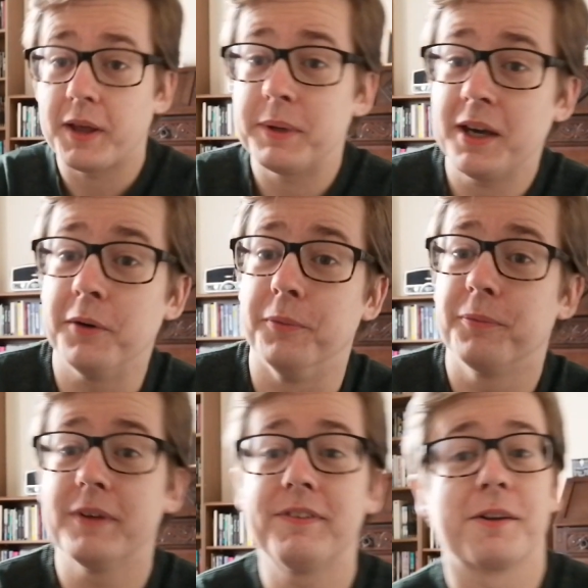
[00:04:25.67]
So there we
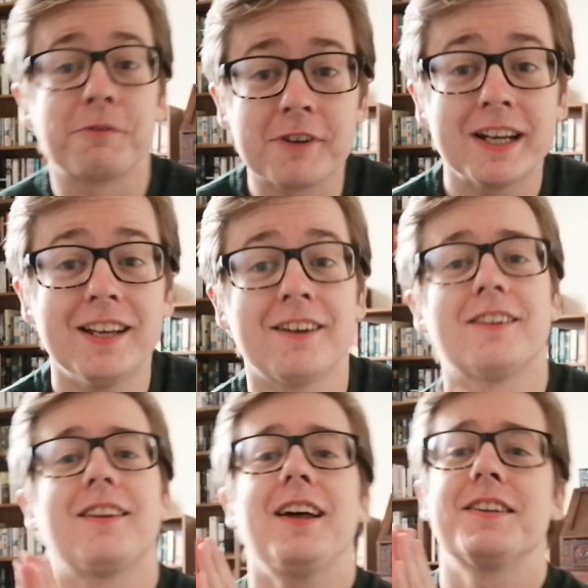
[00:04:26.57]
go. We've had a
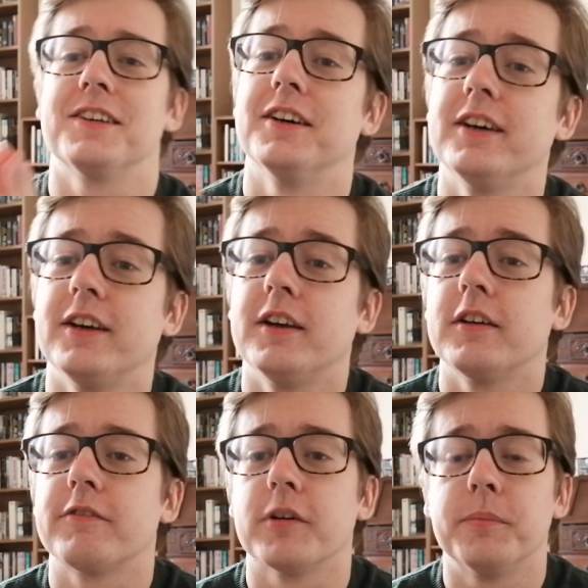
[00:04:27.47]
really nice letter
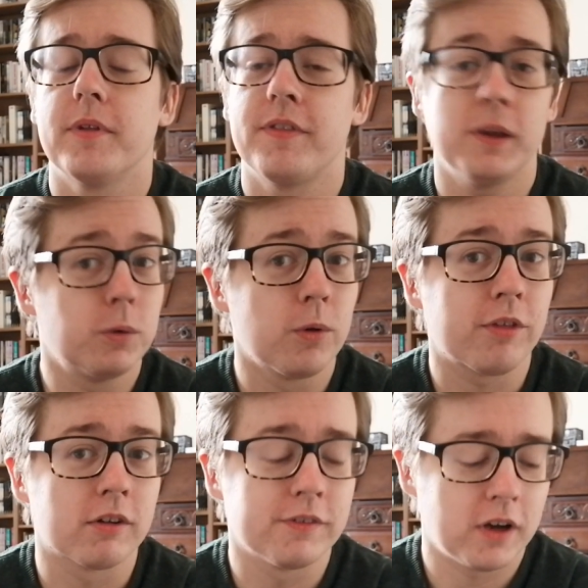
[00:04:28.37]
from the
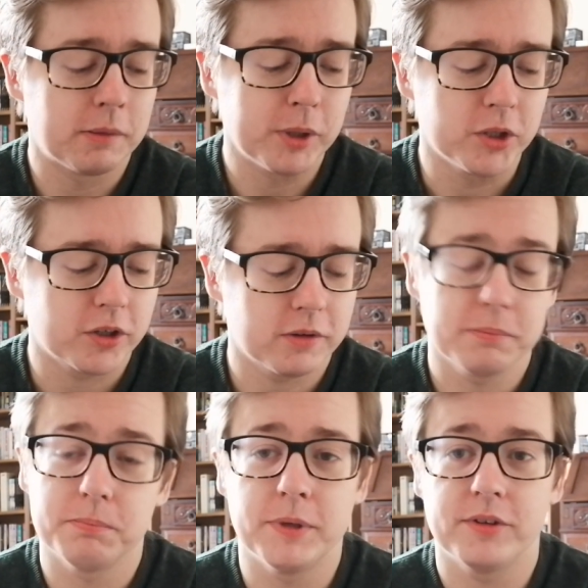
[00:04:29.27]
author of our
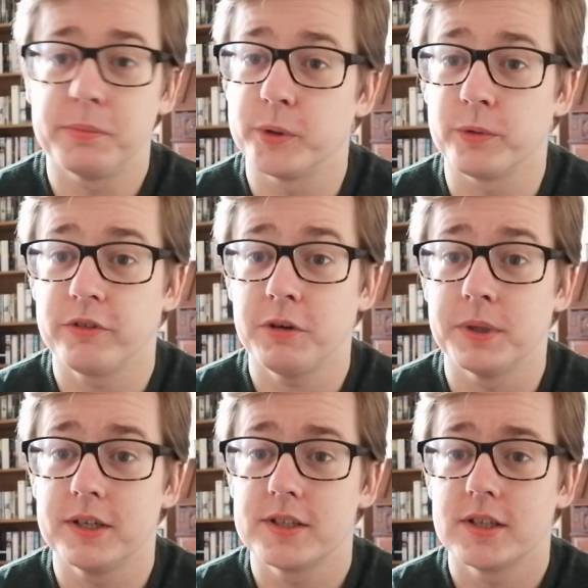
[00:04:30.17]
book, Mr. Paul
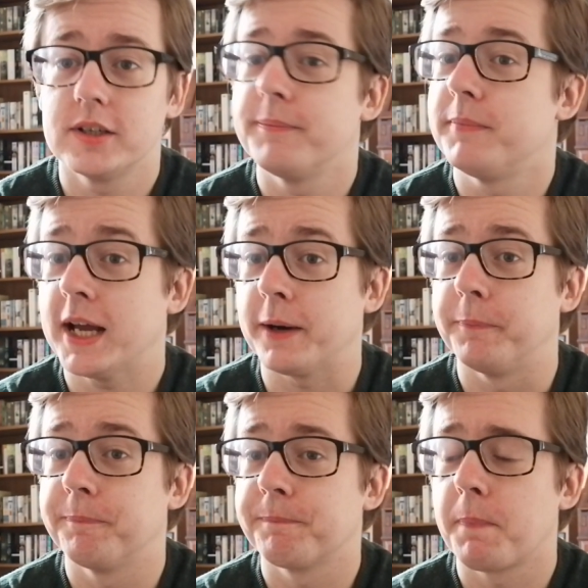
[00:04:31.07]
Stewart.
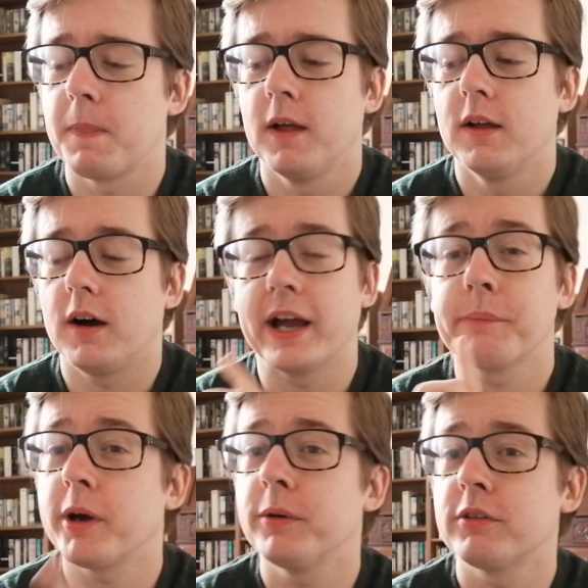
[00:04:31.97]
Now,
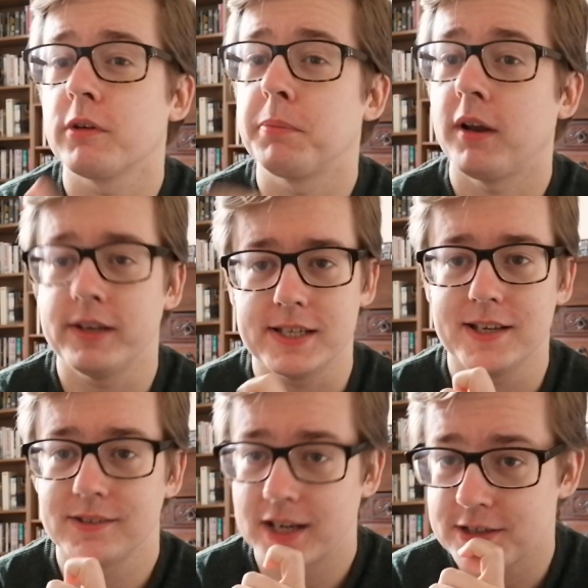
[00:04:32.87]
I am going to
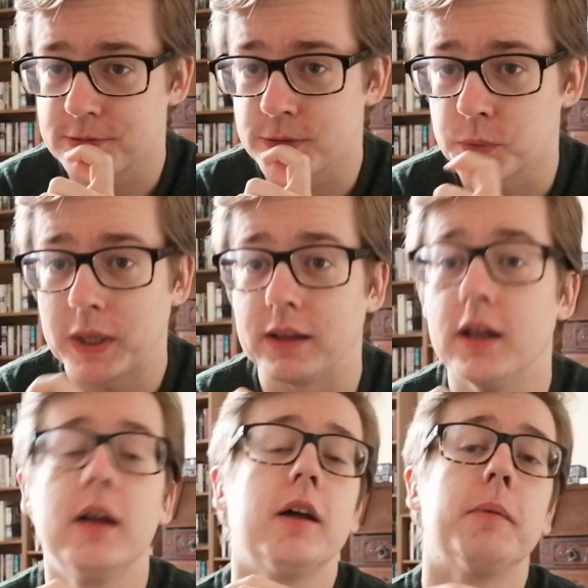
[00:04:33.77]
reply to his letter as
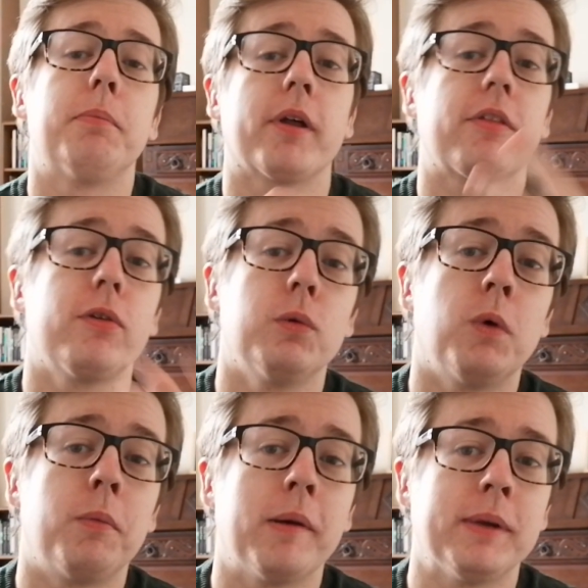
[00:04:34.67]
well, but I
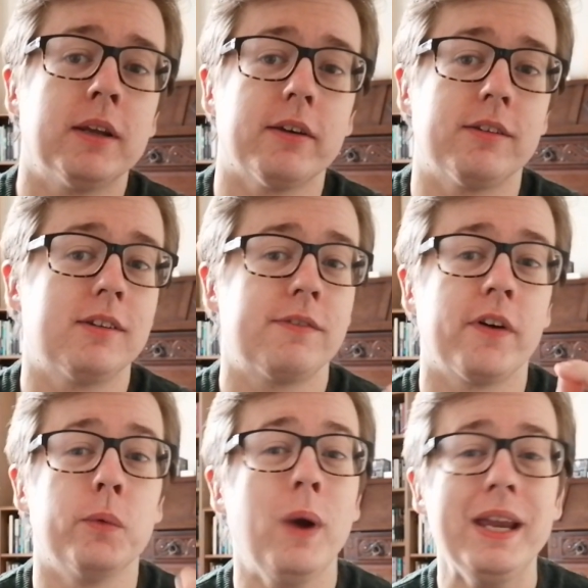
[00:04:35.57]
thought what might be nice
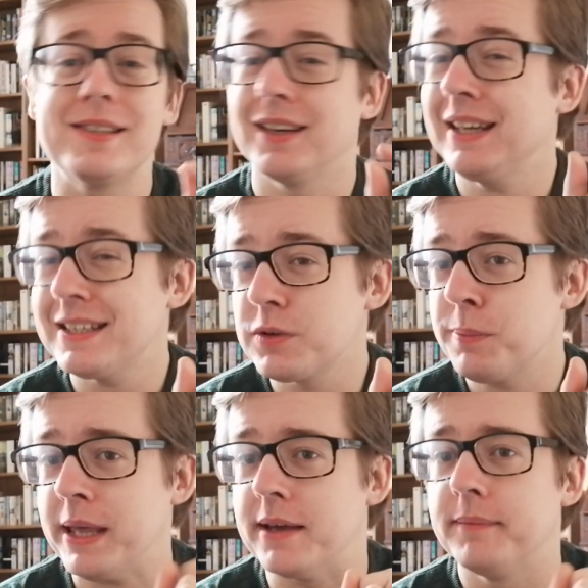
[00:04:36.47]
is if I wait a
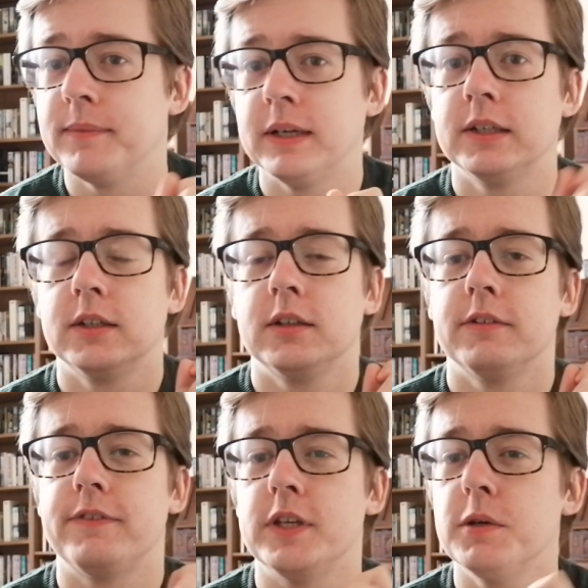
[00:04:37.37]
little bit
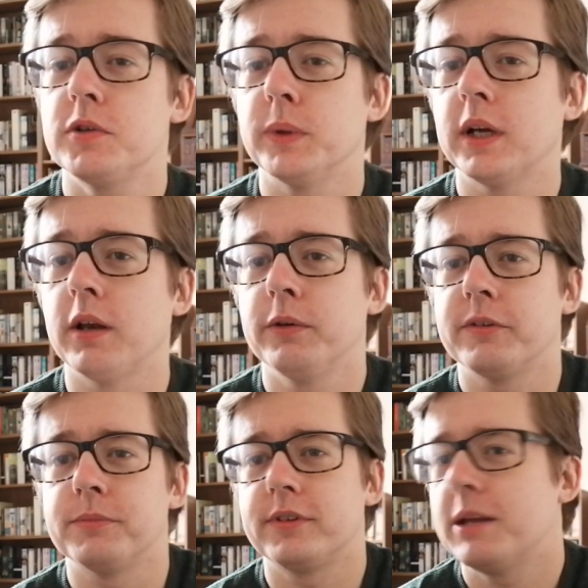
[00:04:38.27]
for you to
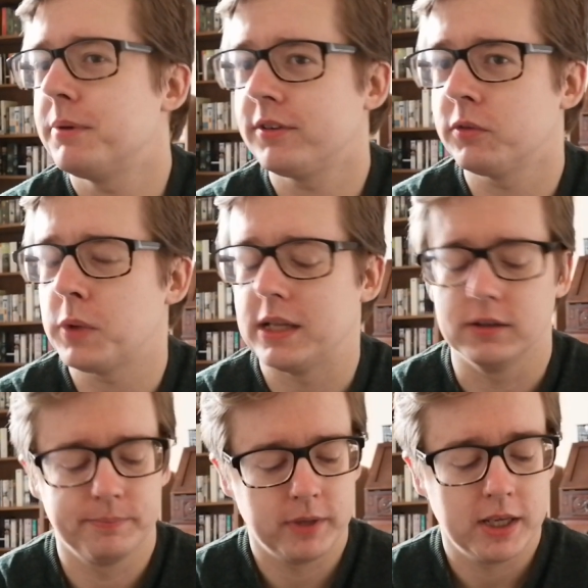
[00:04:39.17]
include some snippets
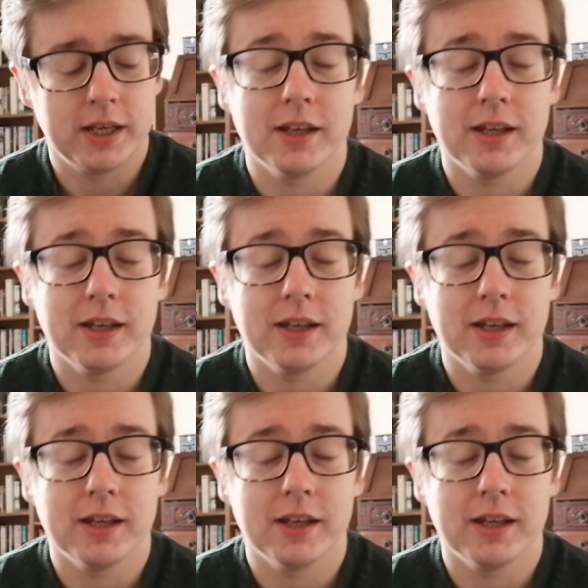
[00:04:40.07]
as well.